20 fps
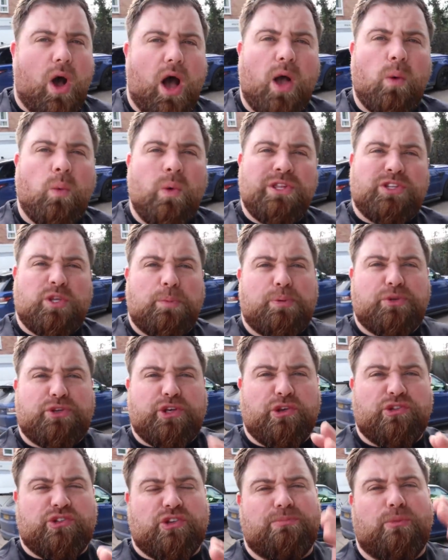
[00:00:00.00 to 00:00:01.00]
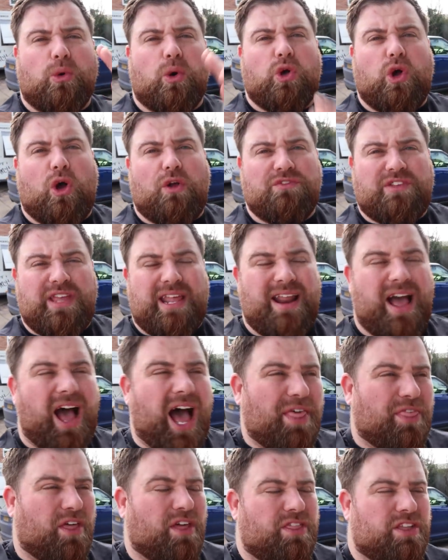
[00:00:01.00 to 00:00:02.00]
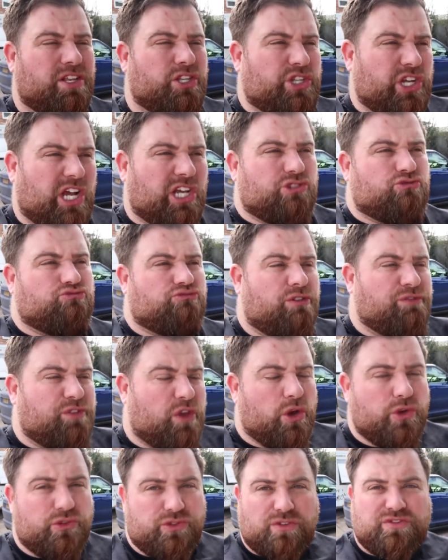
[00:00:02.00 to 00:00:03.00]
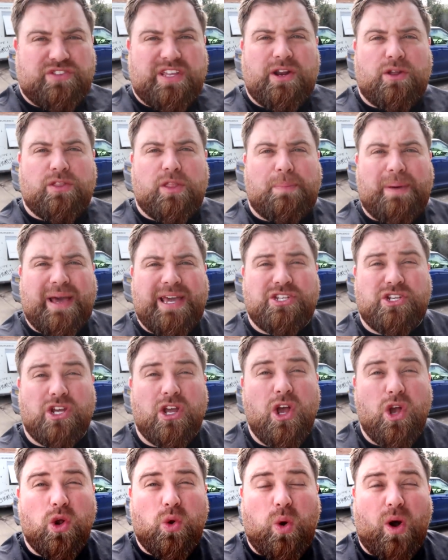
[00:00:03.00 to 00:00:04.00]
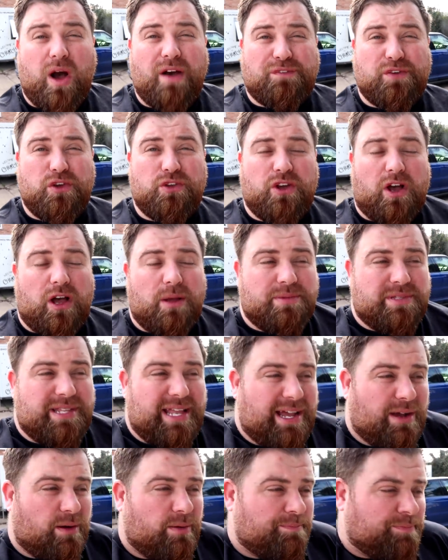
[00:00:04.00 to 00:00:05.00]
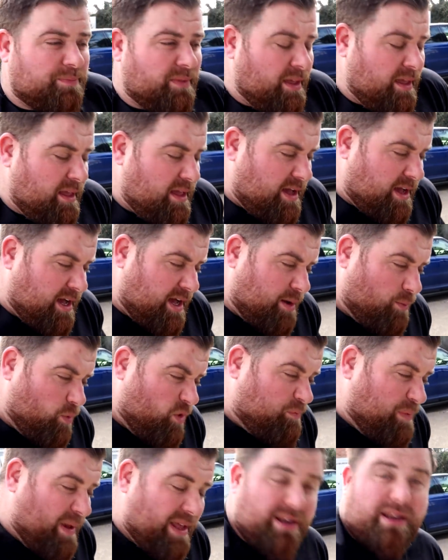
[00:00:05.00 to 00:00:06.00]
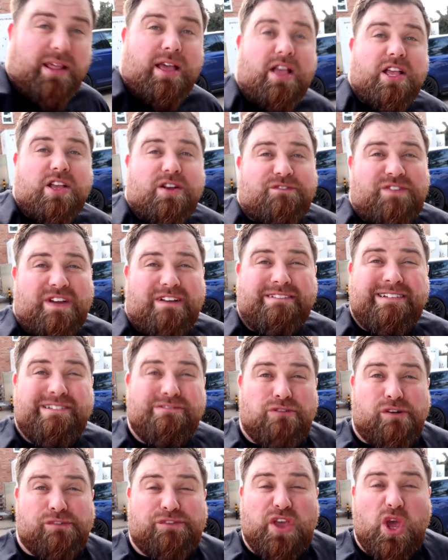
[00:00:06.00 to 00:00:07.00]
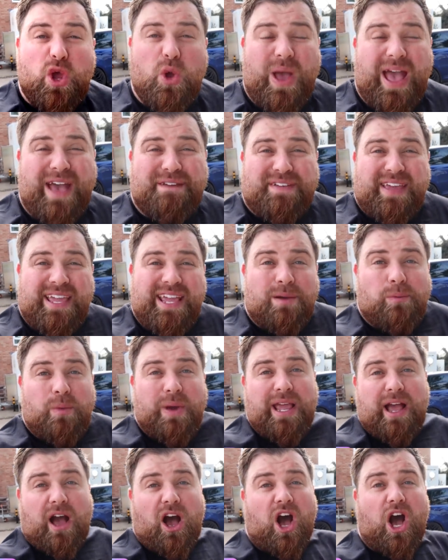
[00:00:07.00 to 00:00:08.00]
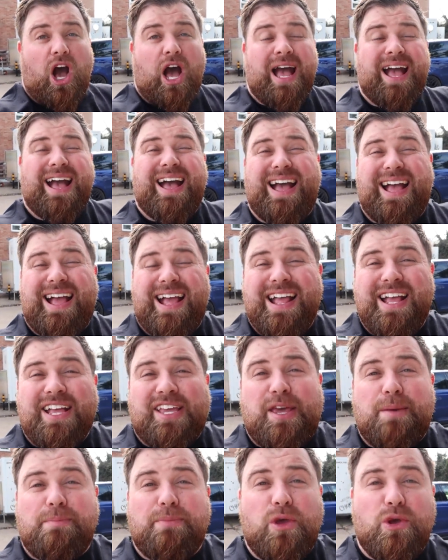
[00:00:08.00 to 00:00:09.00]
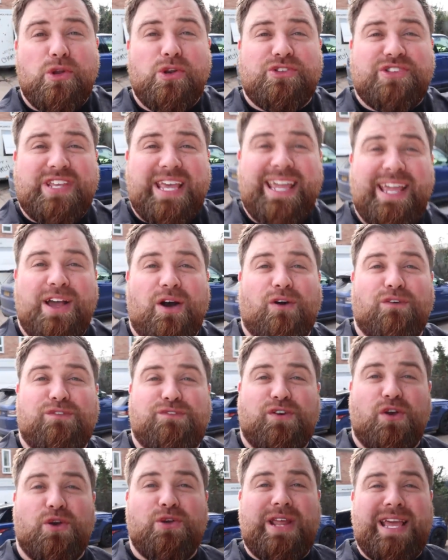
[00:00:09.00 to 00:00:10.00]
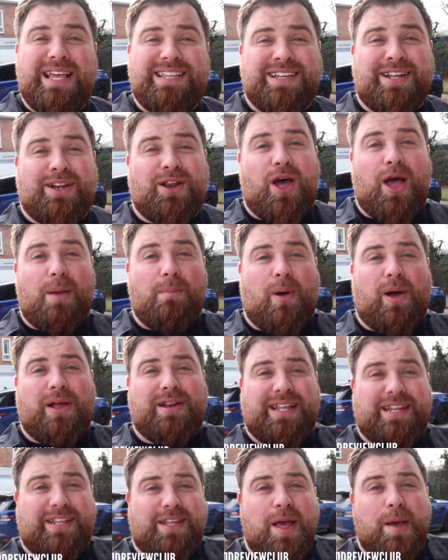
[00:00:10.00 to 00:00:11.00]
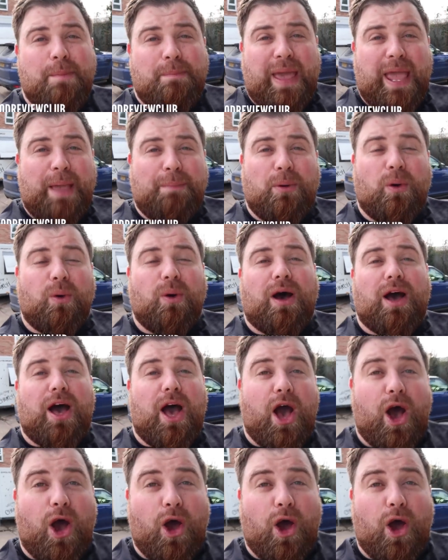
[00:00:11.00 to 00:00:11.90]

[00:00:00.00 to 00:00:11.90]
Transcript: I wanted to produce some more content other than just reviews. I've said it on the page quite a few times now. Uh, we've been very review heavy and we are a community of foodies and like-minded people, I